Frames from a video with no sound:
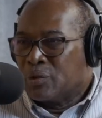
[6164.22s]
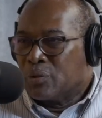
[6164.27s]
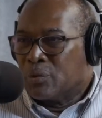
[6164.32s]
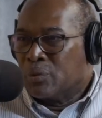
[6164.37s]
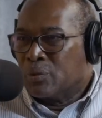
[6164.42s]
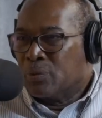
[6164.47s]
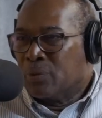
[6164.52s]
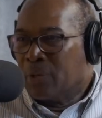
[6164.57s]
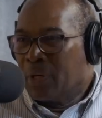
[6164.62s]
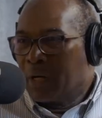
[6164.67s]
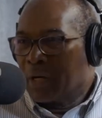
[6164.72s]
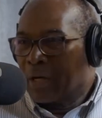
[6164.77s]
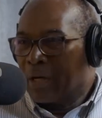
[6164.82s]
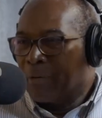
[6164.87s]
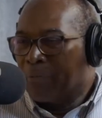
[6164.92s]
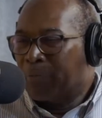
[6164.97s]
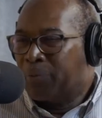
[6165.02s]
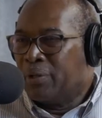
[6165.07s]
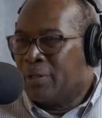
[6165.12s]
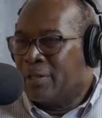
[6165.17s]
to a
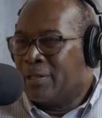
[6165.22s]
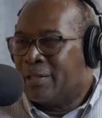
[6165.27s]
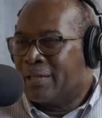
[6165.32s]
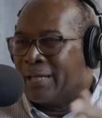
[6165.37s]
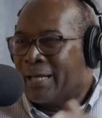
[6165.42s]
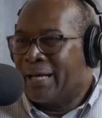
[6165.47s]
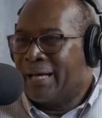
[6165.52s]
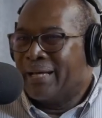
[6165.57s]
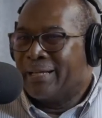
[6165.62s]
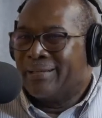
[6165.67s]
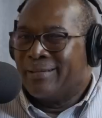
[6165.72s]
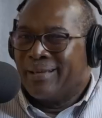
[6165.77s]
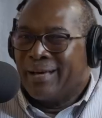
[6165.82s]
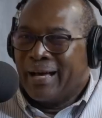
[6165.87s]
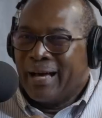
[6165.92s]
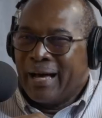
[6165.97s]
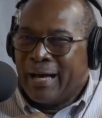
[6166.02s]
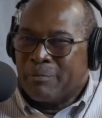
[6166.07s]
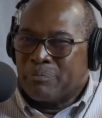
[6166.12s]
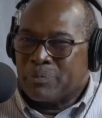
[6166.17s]
company that had
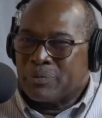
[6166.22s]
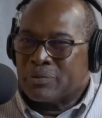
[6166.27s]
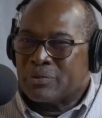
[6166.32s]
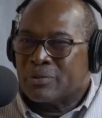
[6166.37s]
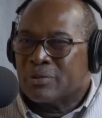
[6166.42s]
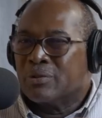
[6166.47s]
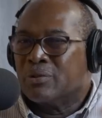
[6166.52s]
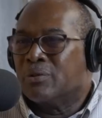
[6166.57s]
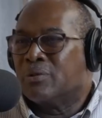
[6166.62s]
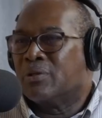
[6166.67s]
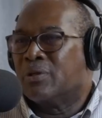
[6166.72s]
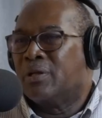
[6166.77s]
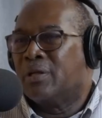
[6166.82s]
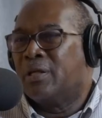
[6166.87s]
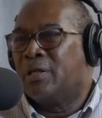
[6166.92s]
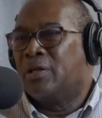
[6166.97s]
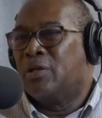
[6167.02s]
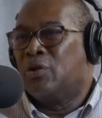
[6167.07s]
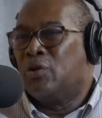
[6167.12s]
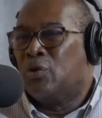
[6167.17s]

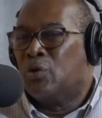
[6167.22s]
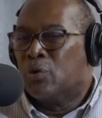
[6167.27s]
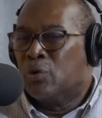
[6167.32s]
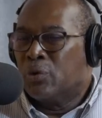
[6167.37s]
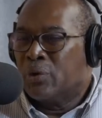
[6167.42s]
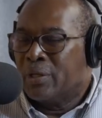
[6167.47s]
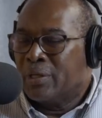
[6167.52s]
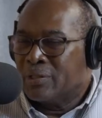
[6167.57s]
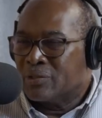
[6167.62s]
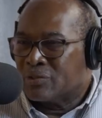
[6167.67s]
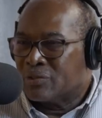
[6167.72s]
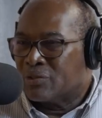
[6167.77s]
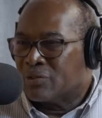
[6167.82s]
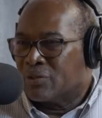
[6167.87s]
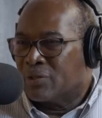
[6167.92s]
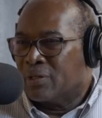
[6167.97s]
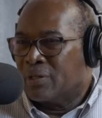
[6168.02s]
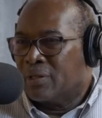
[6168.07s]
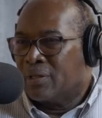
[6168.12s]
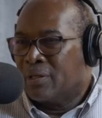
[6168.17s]
absolutely no
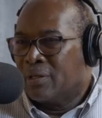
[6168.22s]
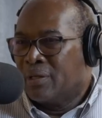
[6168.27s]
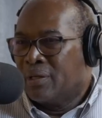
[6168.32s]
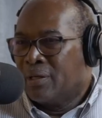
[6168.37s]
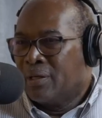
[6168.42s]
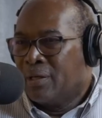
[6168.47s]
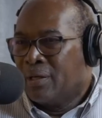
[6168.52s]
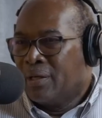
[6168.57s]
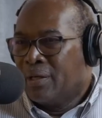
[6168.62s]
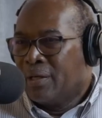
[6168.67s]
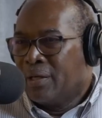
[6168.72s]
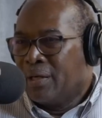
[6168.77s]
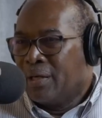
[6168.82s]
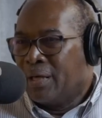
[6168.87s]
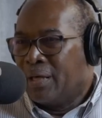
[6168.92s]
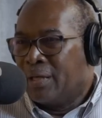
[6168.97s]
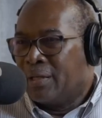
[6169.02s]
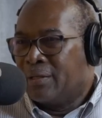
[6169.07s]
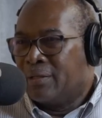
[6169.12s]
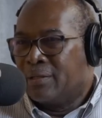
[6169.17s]
history
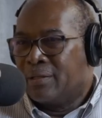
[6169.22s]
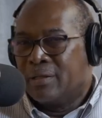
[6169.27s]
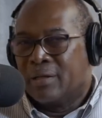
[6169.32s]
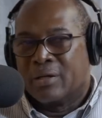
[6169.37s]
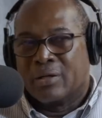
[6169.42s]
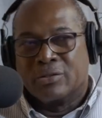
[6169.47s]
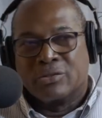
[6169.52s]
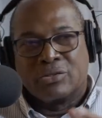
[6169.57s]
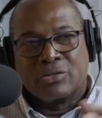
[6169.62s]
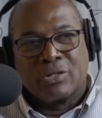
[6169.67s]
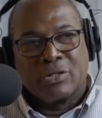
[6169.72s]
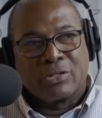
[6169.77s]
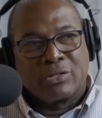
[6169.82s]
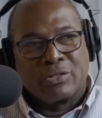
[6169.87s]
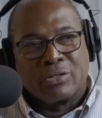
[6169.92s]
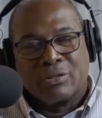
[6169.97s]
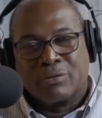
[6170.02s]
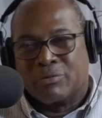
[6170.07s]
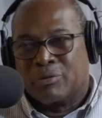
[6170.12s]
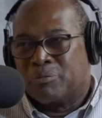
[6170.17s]
in the
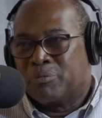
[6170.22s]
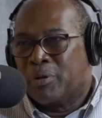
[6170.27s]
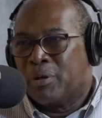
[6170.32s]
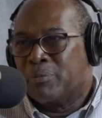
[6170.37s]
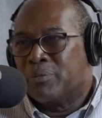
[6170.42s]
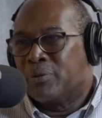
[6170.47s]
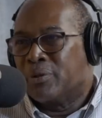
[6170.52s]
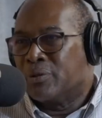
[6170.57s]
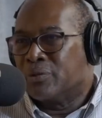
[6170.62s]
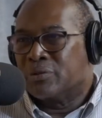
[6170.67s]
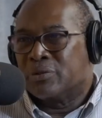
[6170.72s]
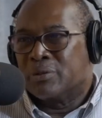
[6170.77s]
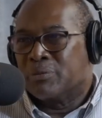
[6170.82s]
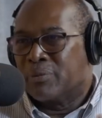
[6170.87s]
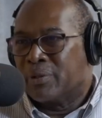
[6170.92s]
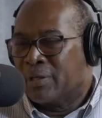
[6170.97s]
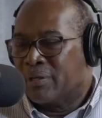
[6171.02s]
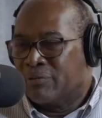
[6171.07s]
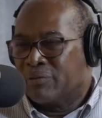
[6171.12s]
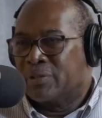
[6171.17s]
construction of the pump house
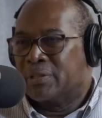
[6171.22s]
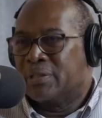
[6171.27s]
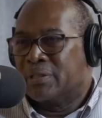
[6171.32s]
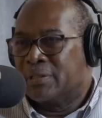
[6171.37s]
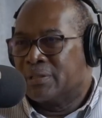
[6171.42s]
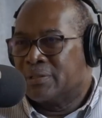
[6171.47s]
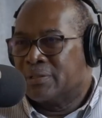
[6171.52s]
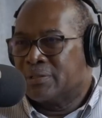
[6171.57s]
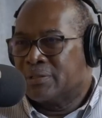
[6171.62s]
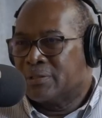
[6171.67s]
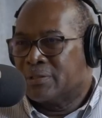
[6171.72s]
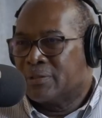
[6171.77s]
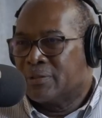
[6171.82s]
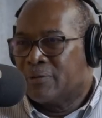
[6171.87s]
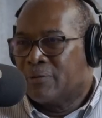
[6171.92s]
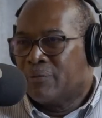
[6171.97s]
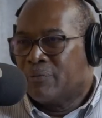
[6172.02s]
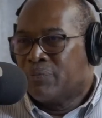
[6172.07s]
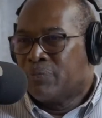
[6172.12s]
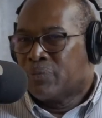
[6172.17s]
or whatever it is.
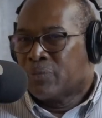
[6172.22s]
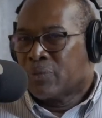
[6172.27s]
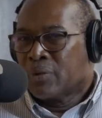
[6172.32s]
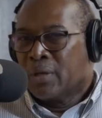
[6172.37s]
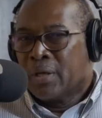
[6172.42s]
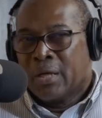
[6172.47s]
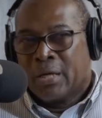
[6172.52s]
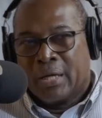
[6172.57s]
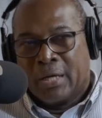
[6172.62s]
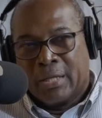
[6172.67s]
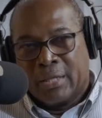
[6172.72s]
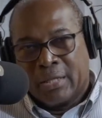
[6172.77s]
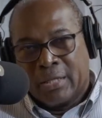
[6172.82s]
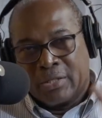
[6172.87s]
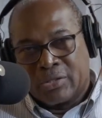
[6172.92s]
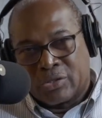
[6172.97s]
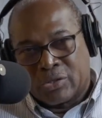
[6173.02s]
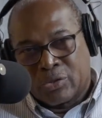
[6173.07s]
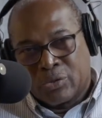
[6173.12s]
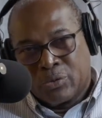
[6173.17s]

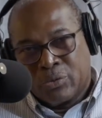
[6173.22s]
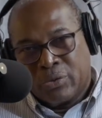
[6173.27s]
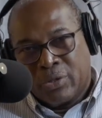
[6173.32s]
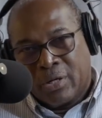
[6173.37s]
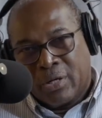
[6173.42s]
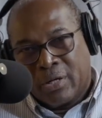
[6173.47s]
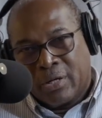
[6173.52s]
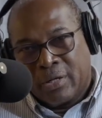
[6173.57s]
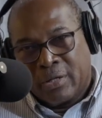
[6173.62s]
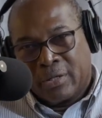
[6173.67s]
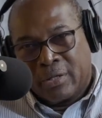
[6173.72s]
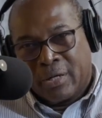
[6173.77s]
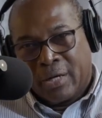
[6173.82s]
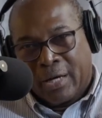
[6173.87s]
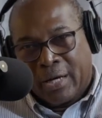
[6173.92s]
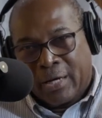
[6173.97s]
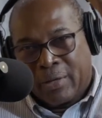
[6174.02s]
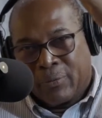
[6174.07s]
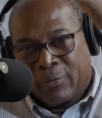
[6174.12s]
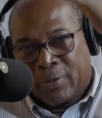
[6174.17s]
In the
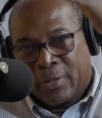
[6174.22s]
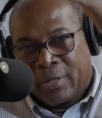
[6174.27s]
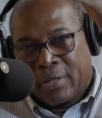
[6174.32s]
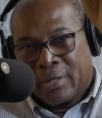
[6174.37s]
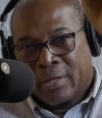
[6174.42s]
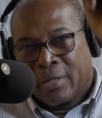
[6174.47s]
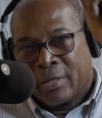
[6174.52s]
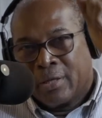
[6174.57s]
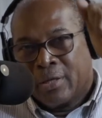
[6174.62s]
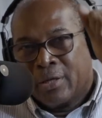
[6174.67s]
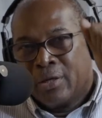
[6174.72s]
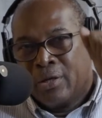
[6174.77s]
Schoonard Highway,